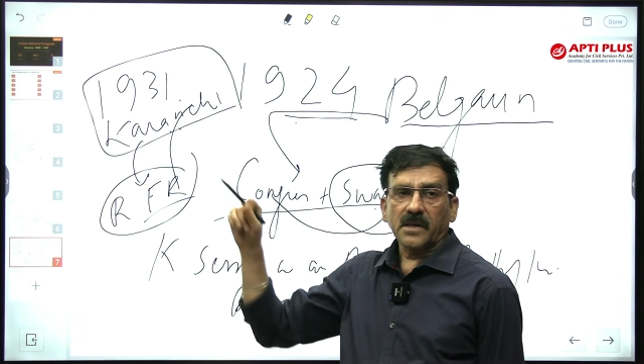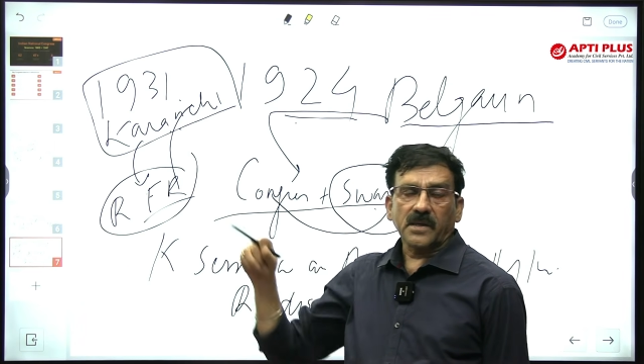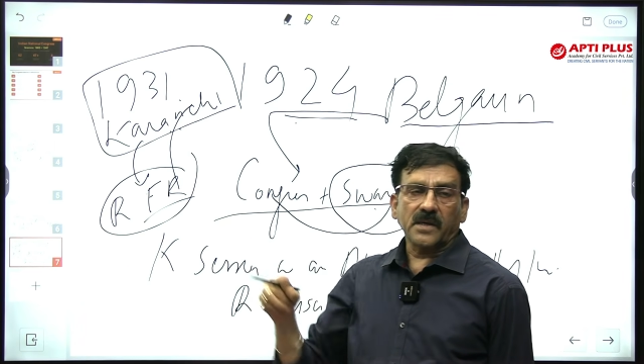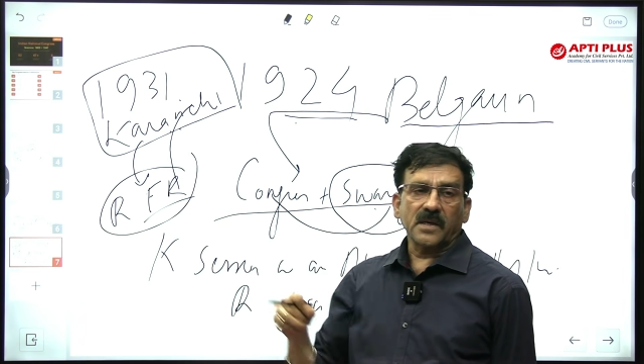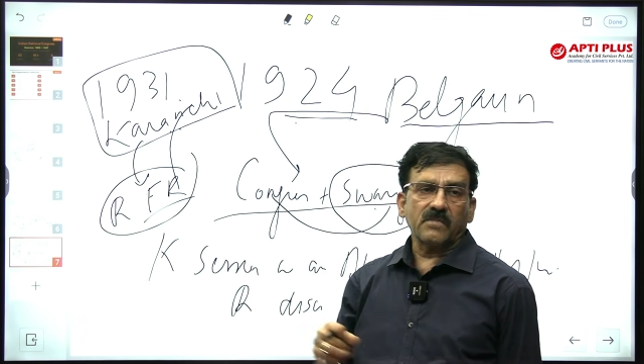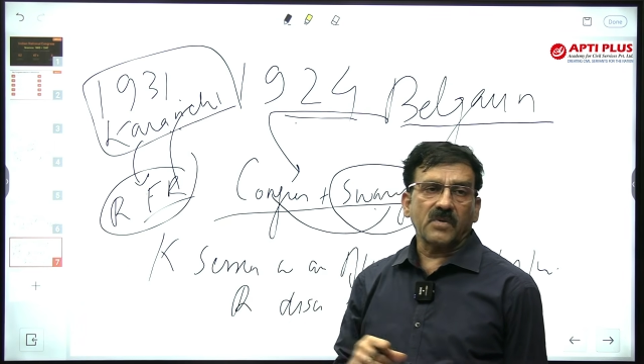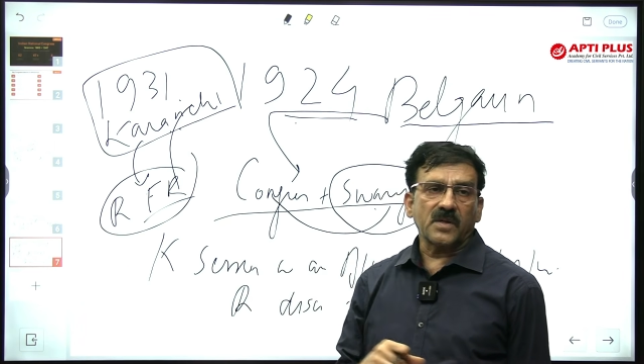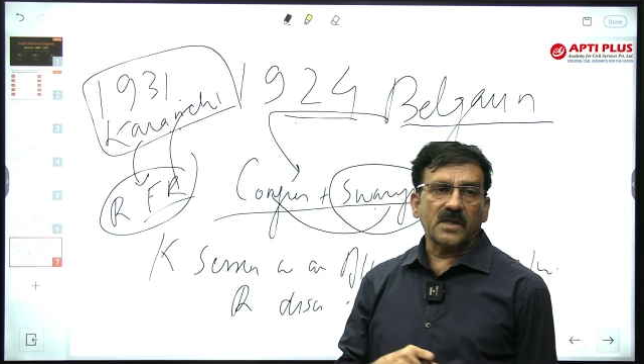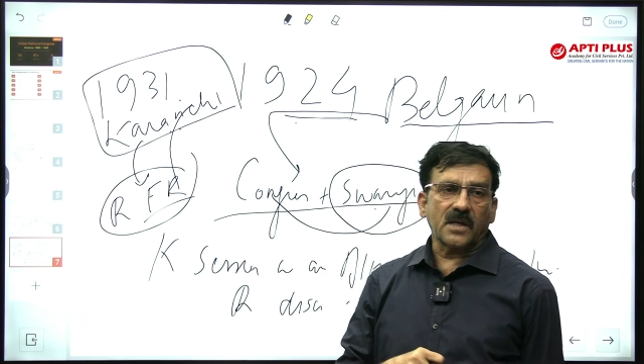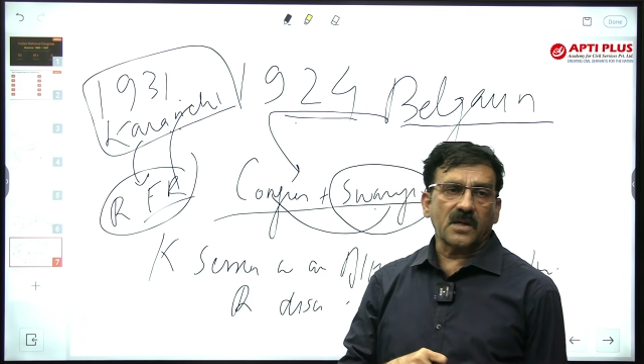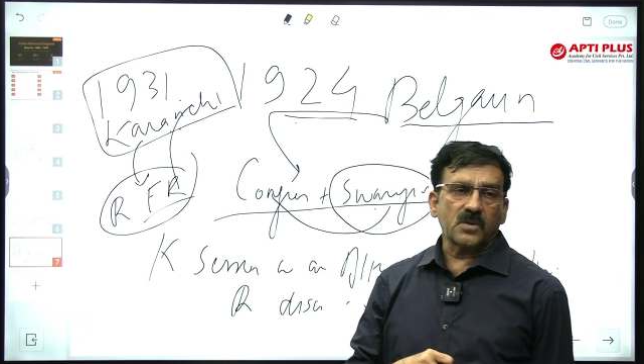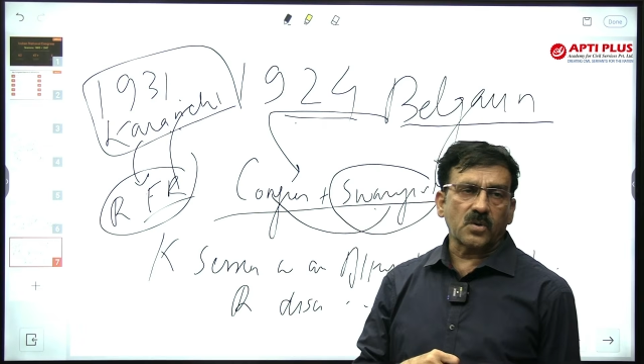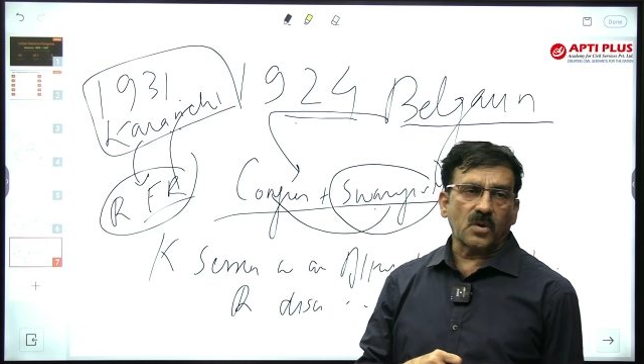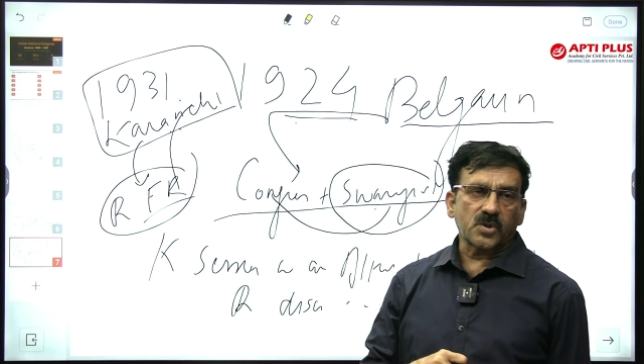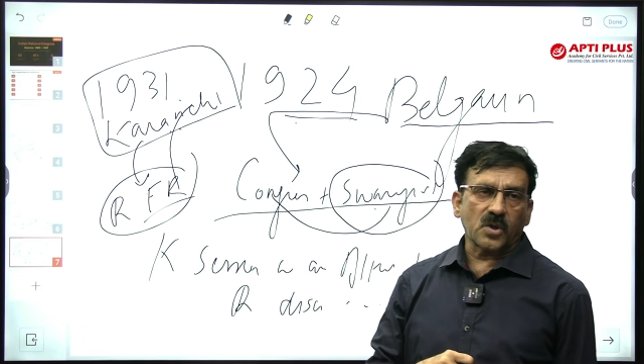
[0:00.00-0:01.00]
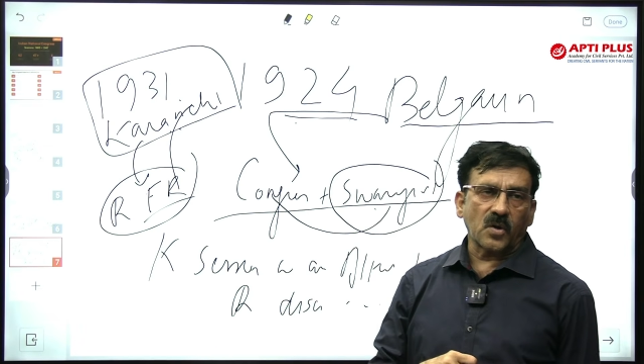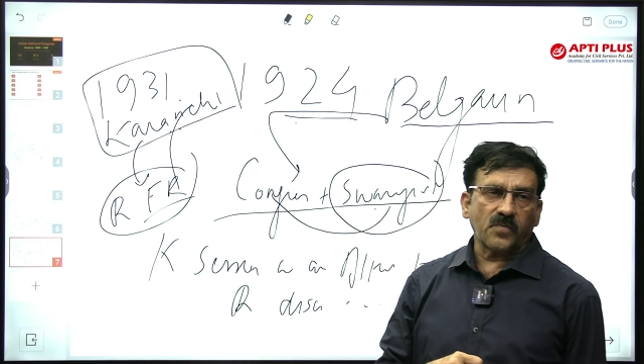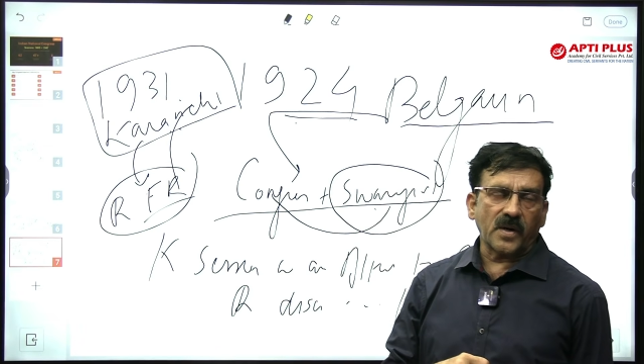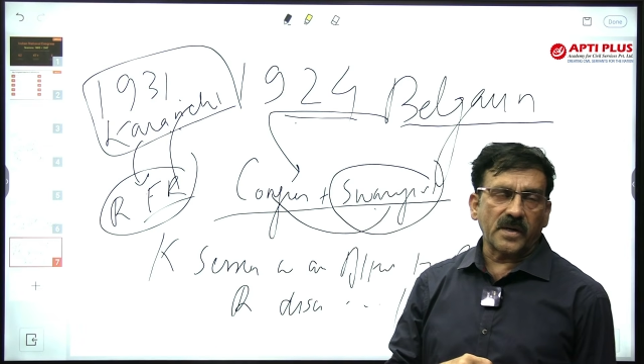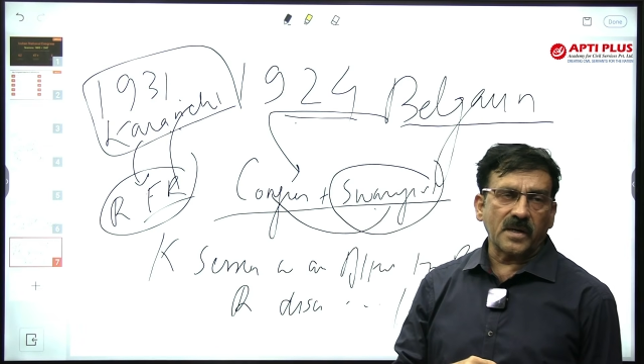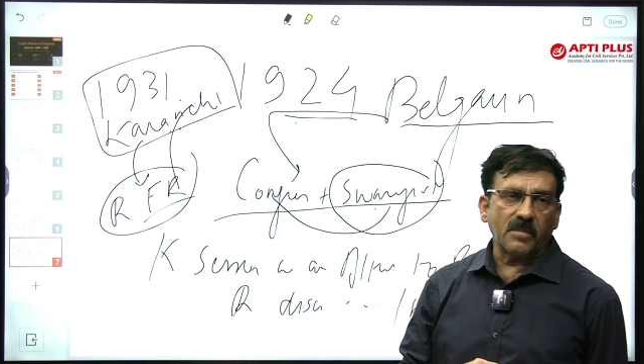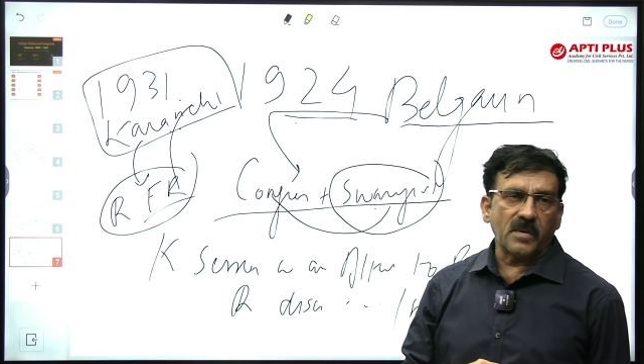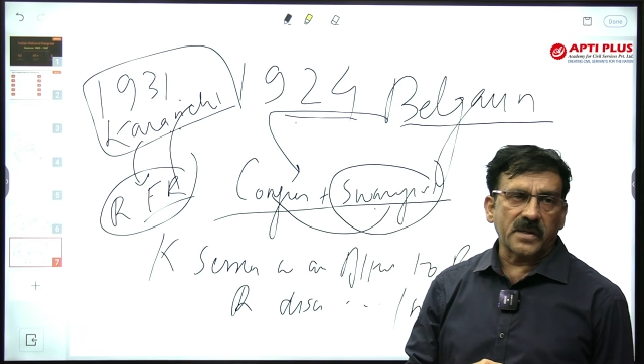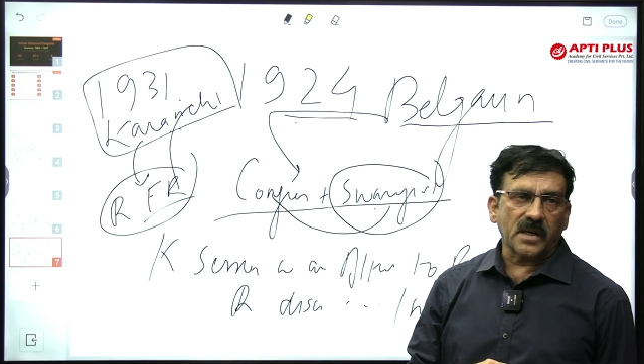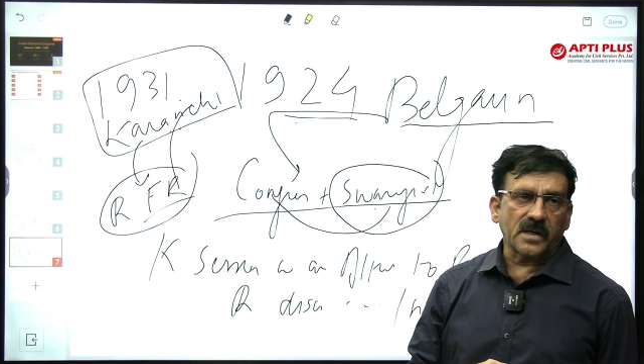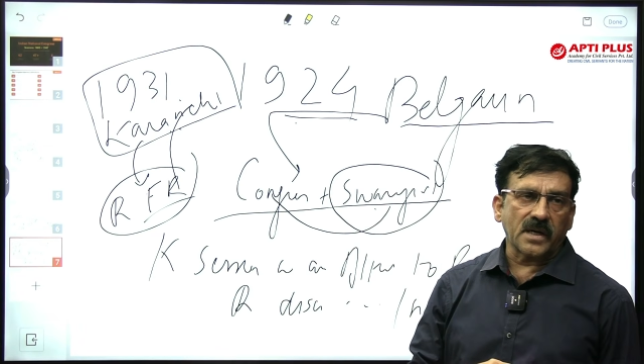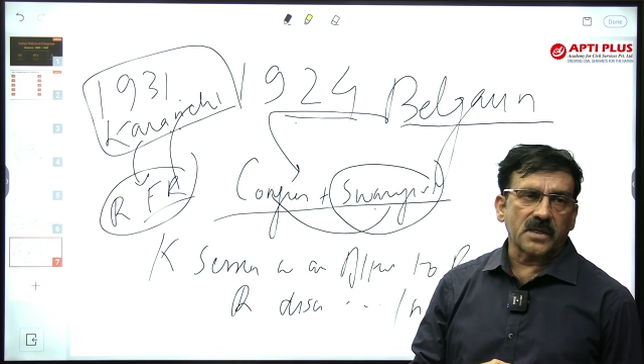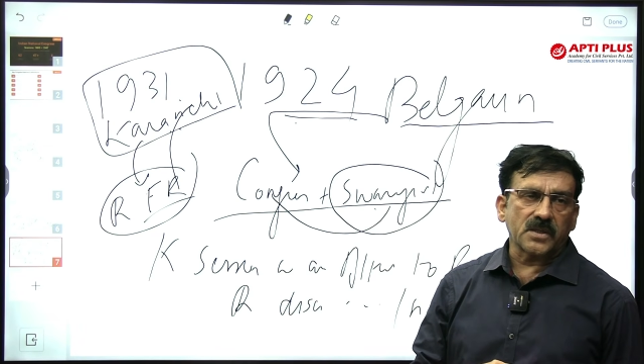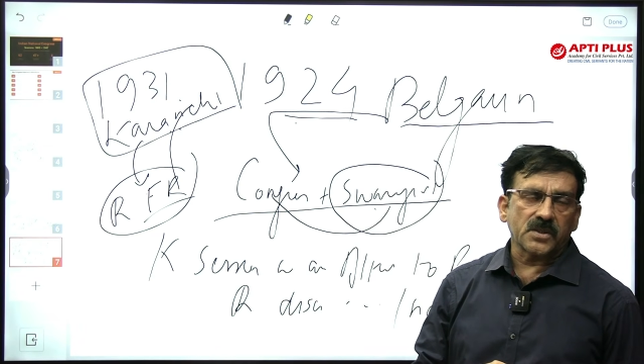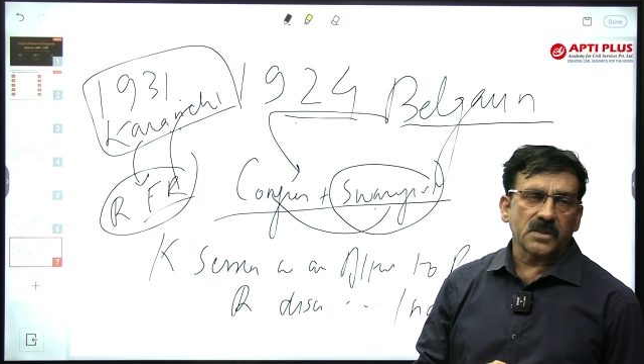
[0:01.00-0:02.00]
came with the resolution of fundamental
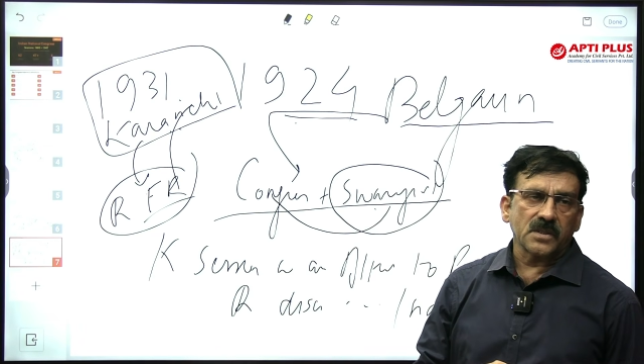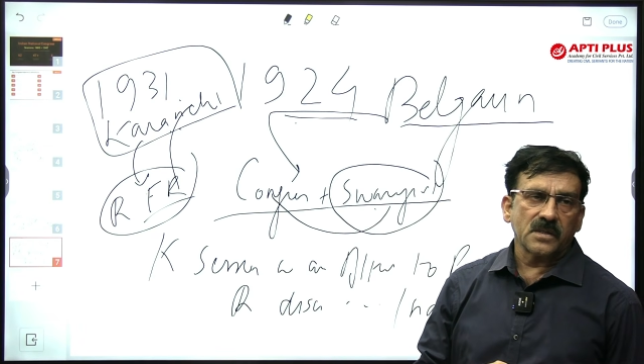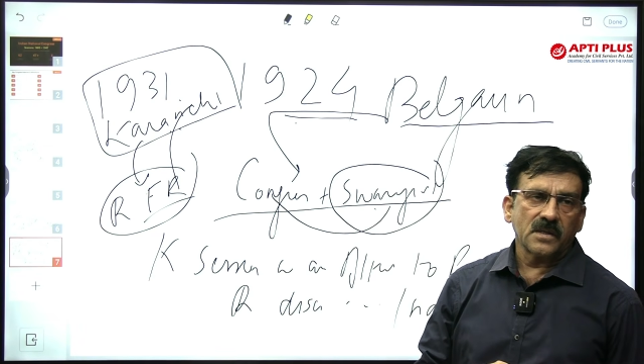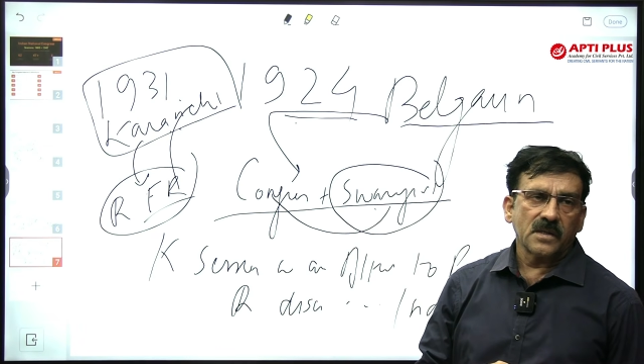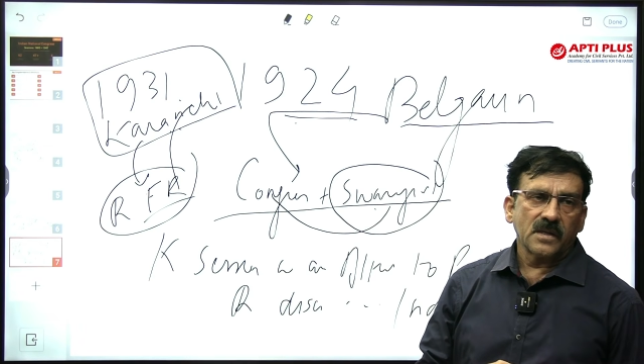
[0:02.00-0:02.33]
rights,